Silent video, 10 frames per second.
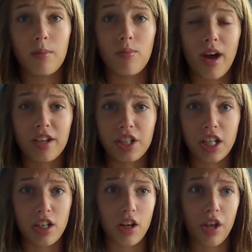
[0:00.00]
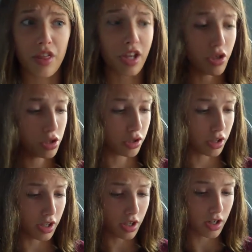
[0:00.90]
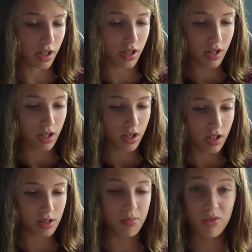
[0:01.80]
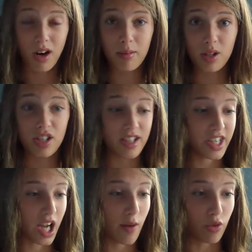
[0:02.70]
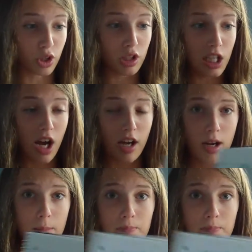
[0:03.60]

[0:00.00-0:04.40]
be magic here. I think we should subscribe to DCA for good luck.